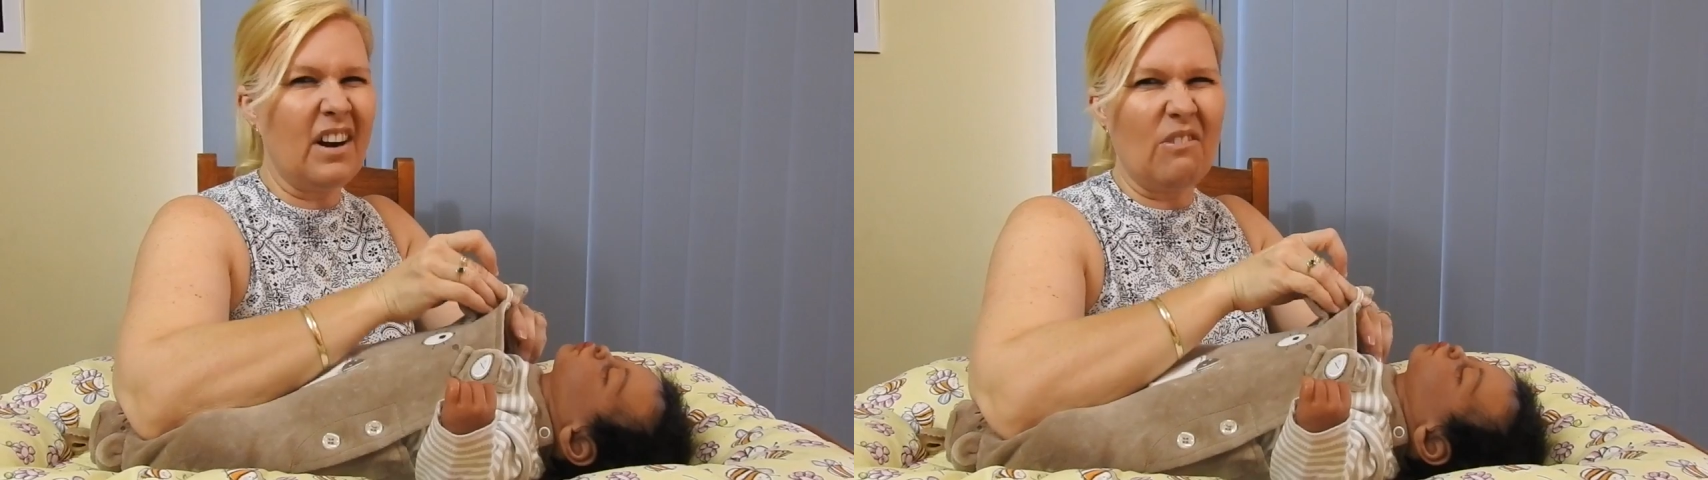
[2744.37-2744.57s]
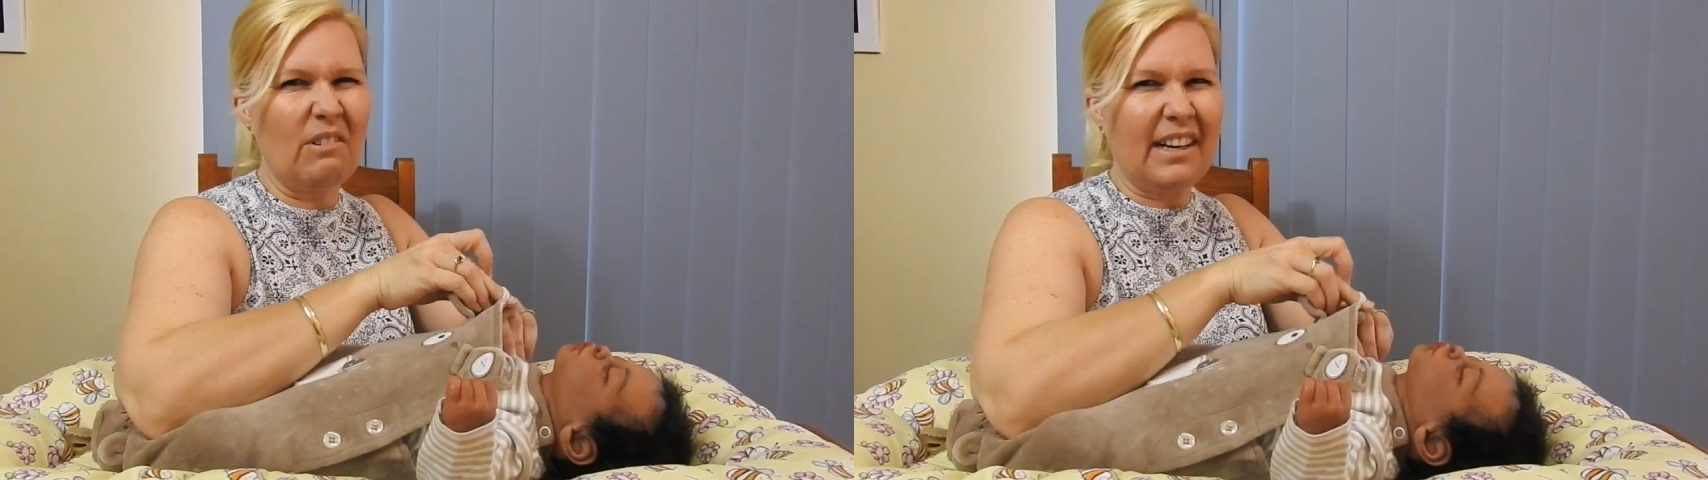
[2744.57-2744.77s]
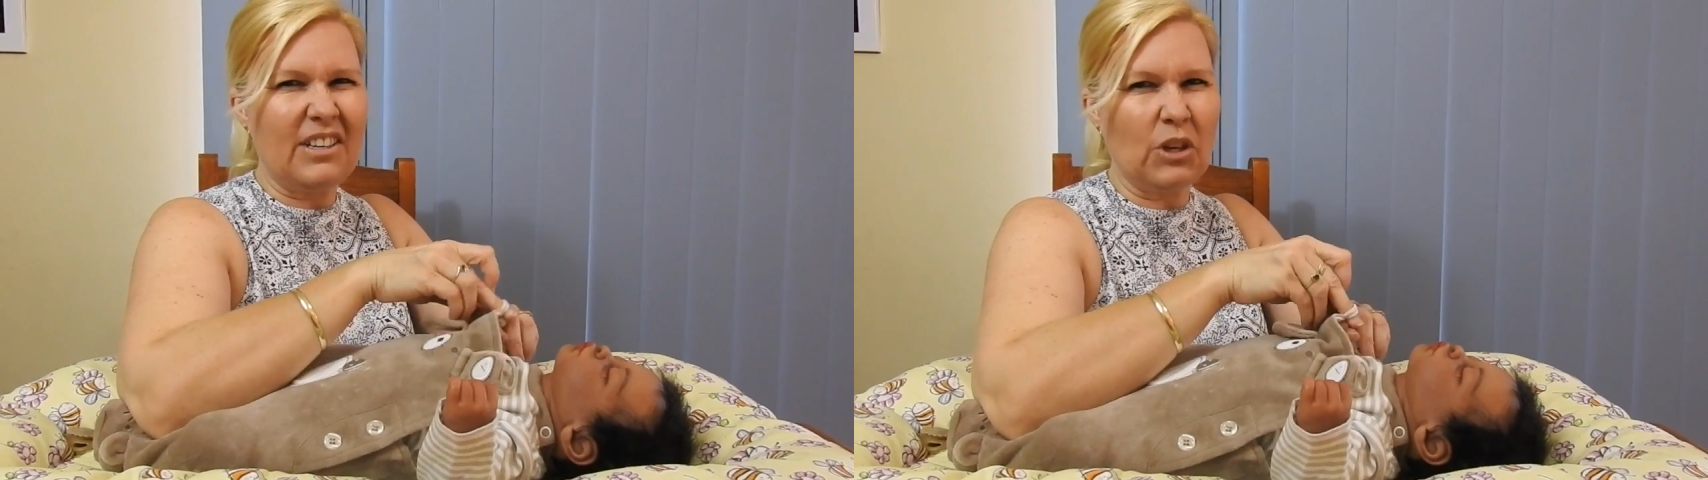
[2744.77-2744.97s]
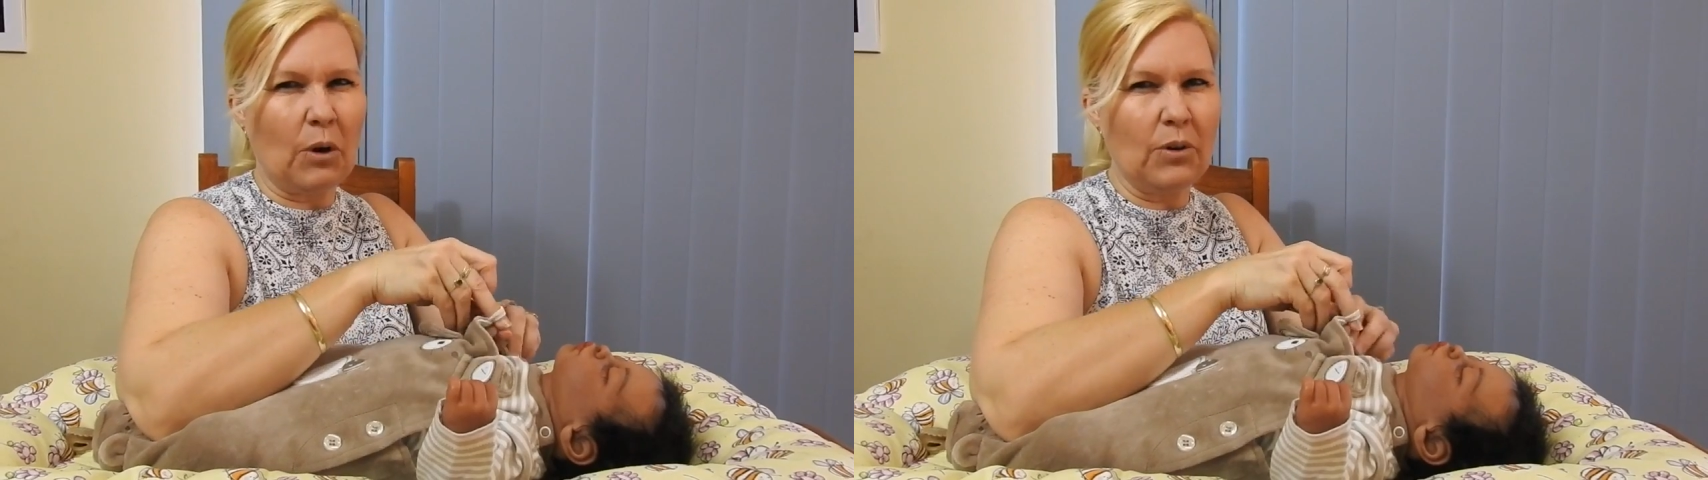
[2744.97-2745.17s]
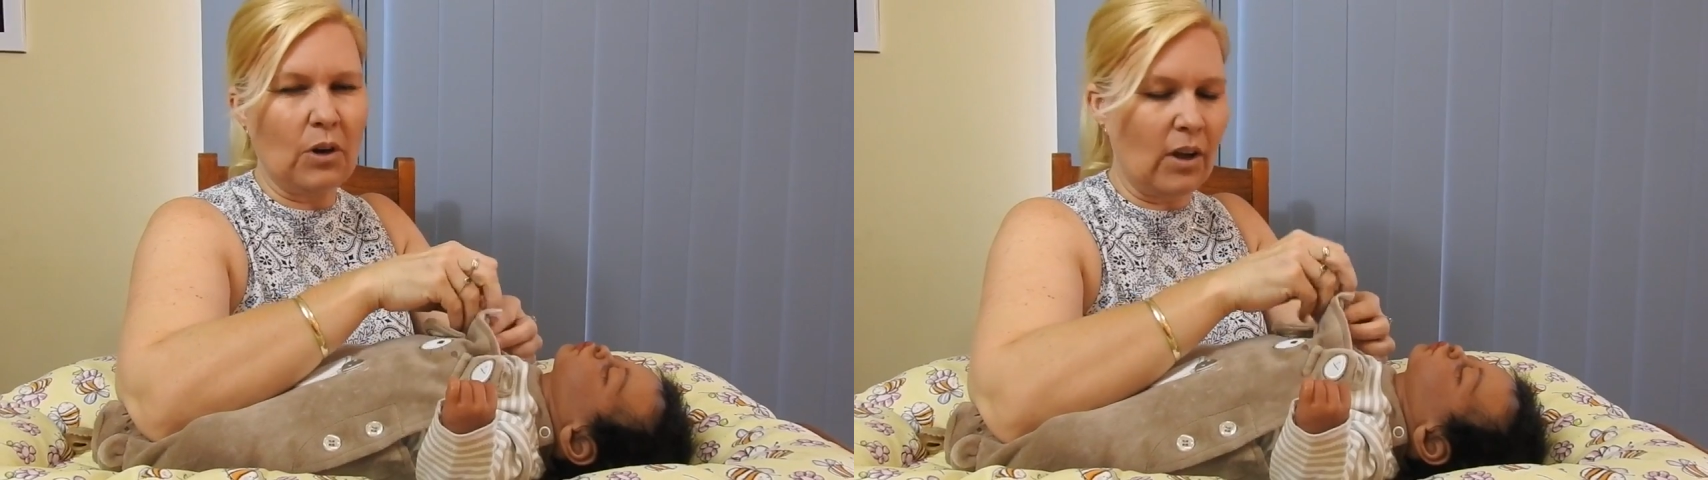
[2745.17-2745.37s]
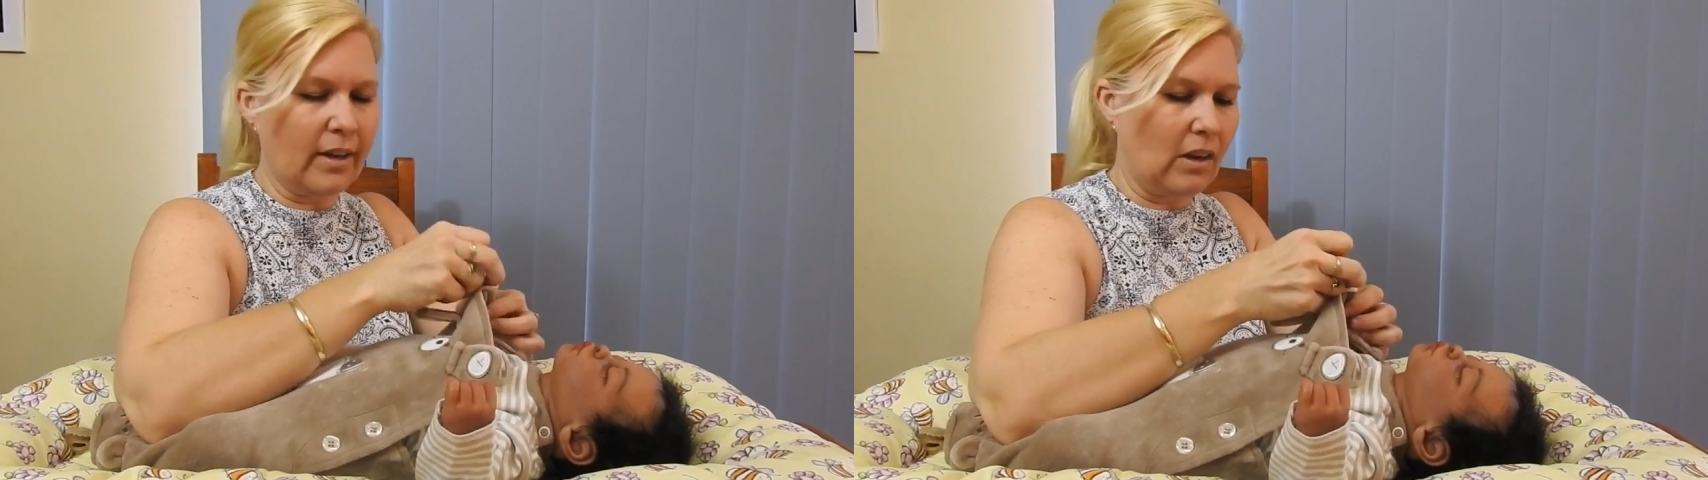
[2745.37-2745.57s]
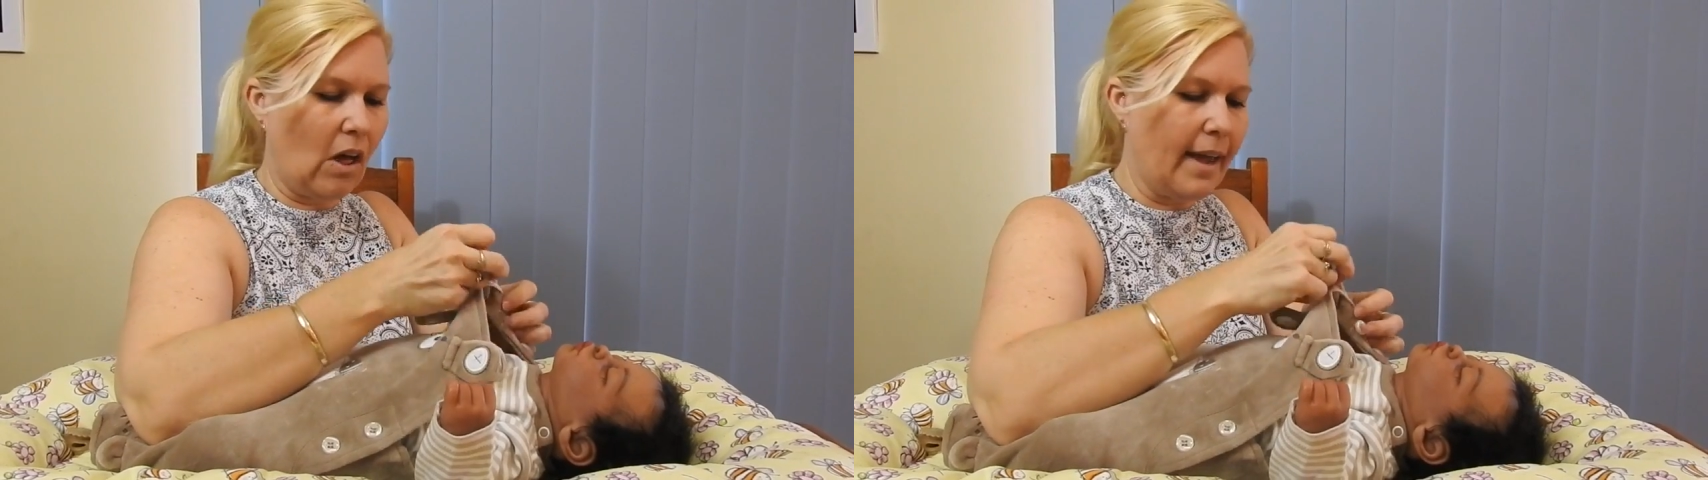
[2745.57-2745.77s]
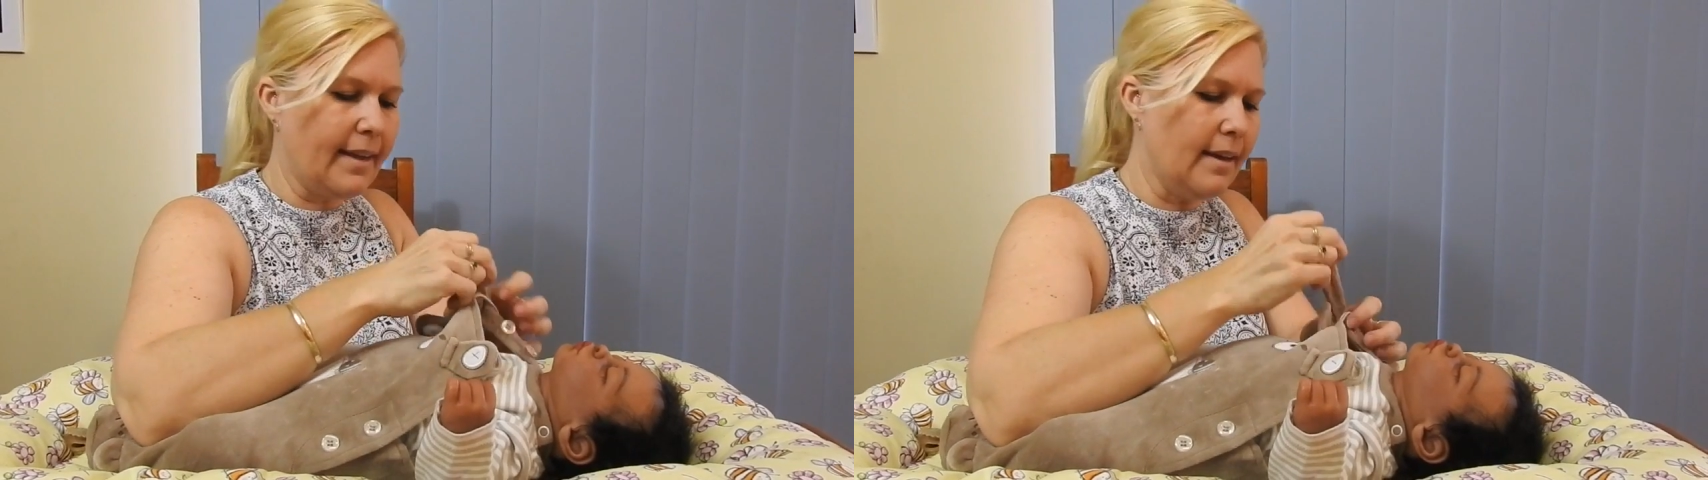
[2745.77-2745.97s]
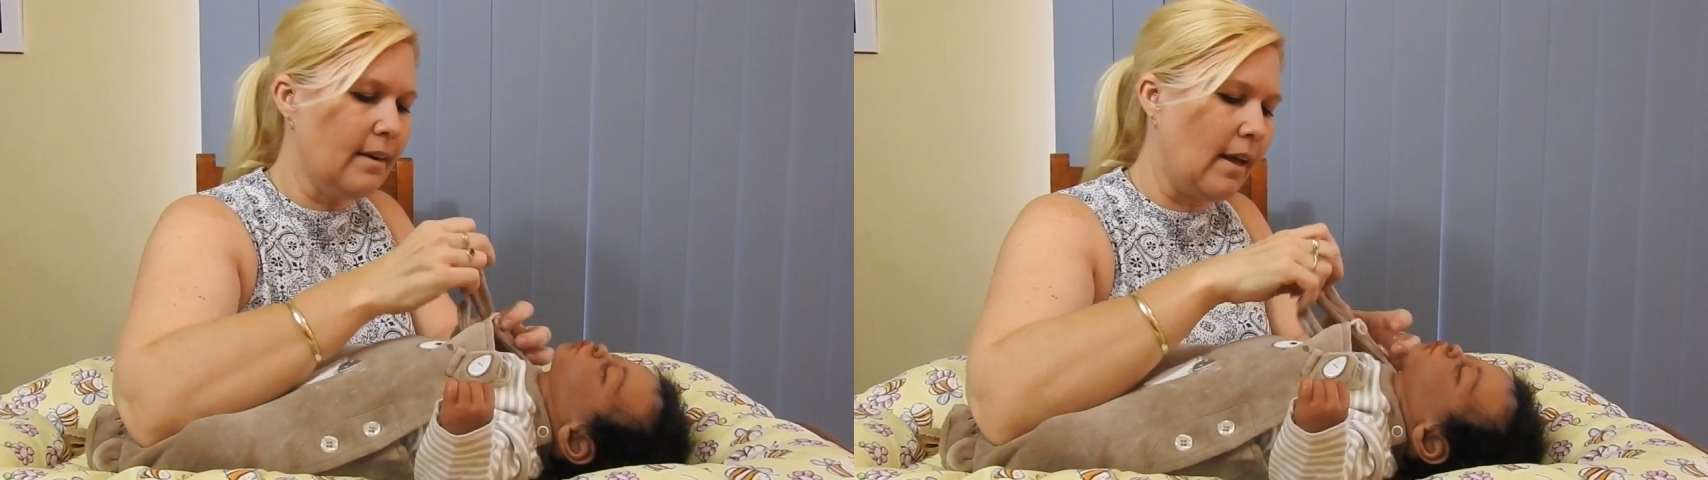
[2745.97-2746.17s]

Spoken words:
I really don't like it,